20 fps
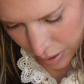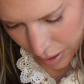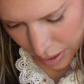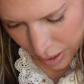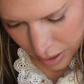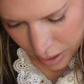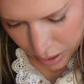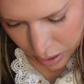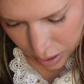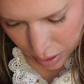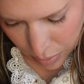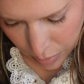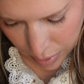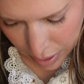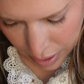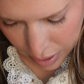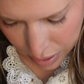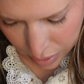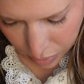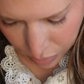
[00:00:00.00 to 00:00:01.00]
I just don't want
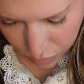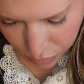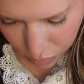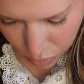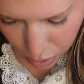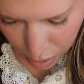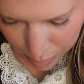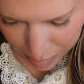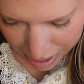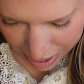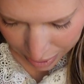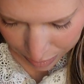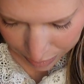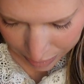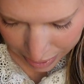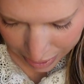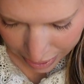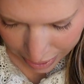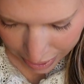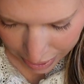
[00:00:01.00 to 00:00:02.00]
to deform it
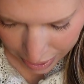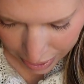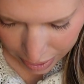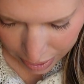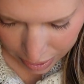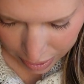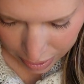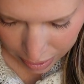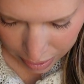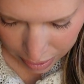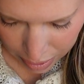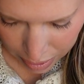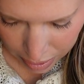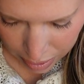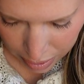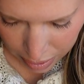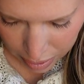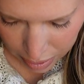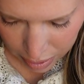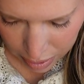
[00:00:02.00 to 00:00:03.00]
when I
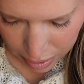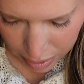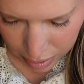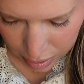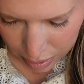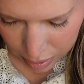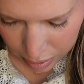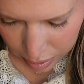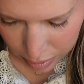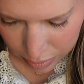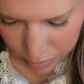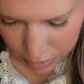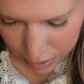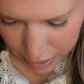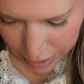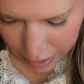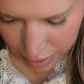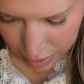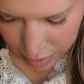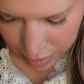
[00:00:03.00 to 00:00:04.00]
close
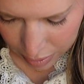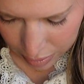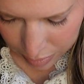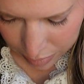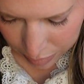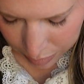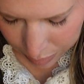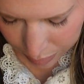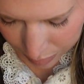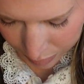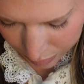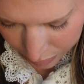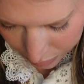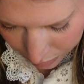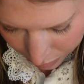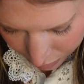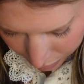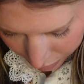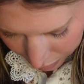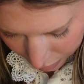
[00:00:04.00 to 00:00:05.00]
it.
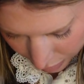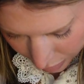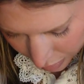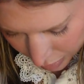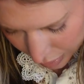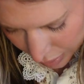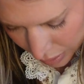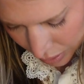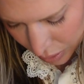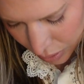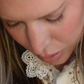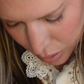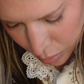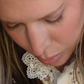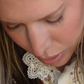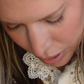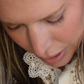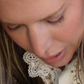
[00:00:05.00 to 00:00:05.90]
Let's do some more